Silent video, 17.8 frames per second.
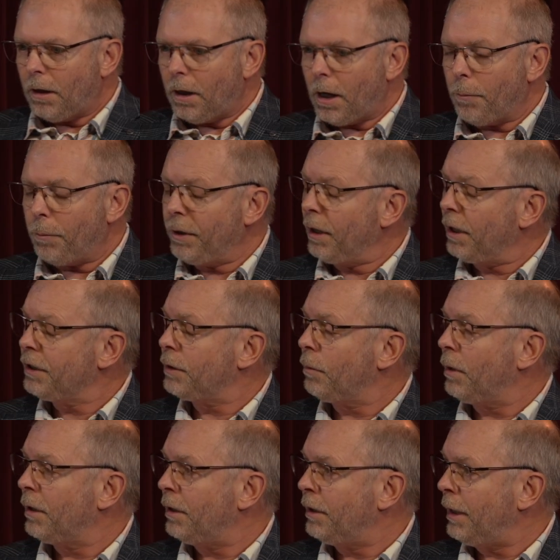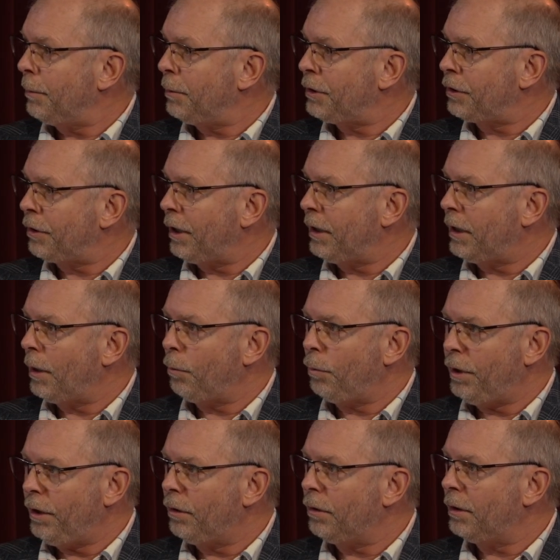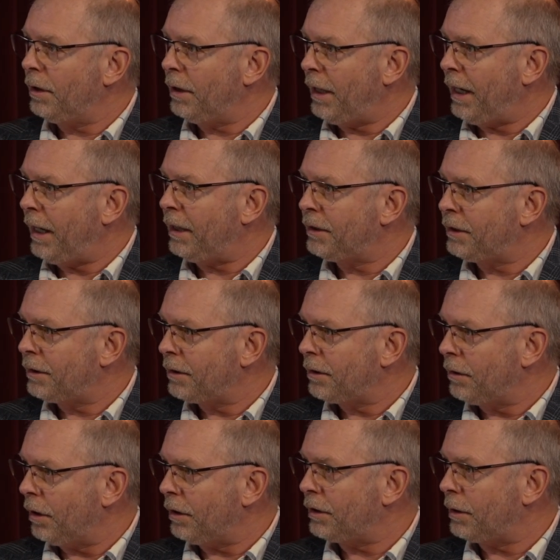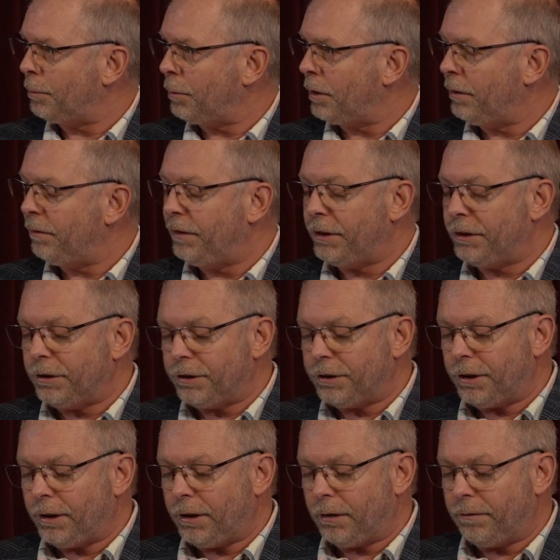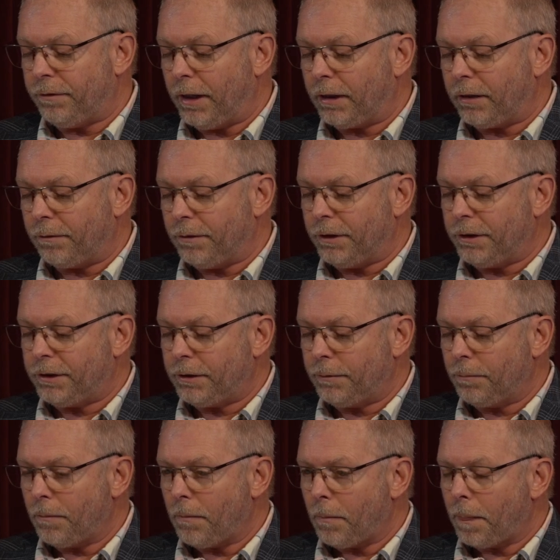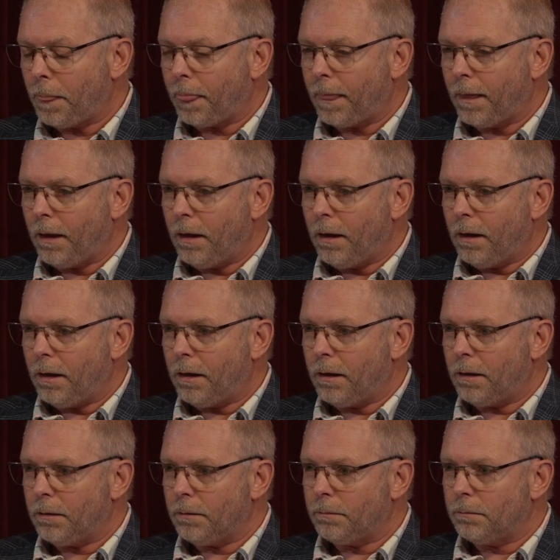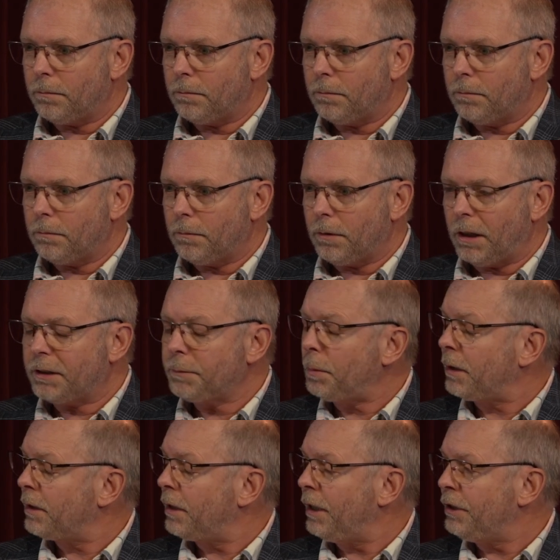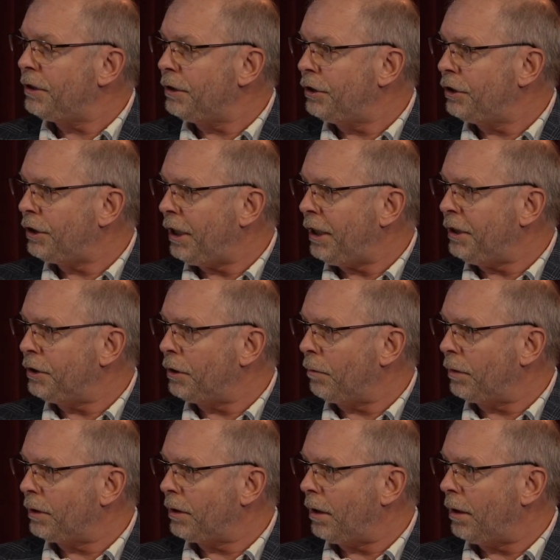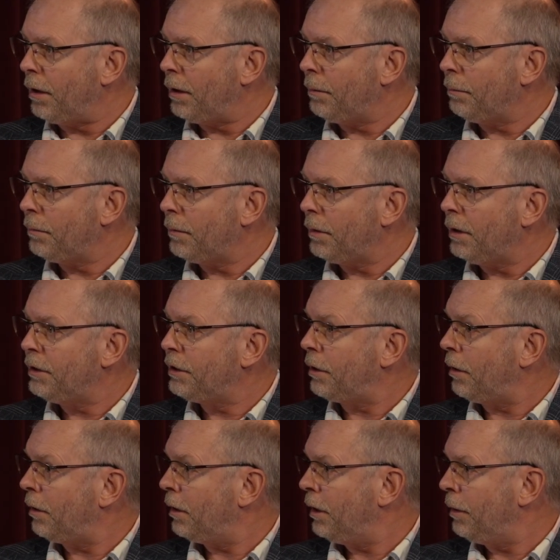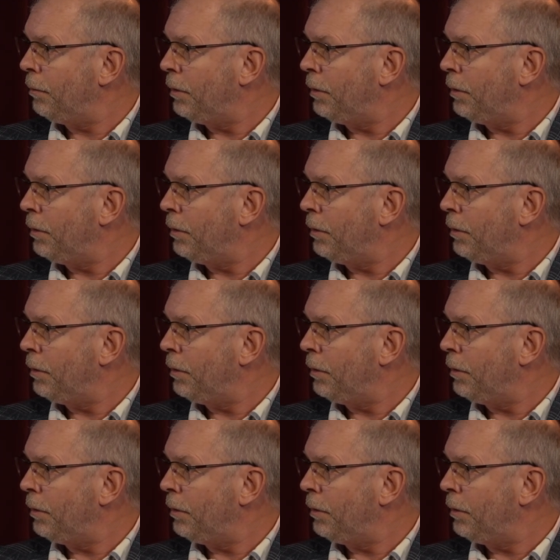And we also want to demonstrate that we could enhance customer efficiency and effectiveness. Um, expectations change over time, and certainly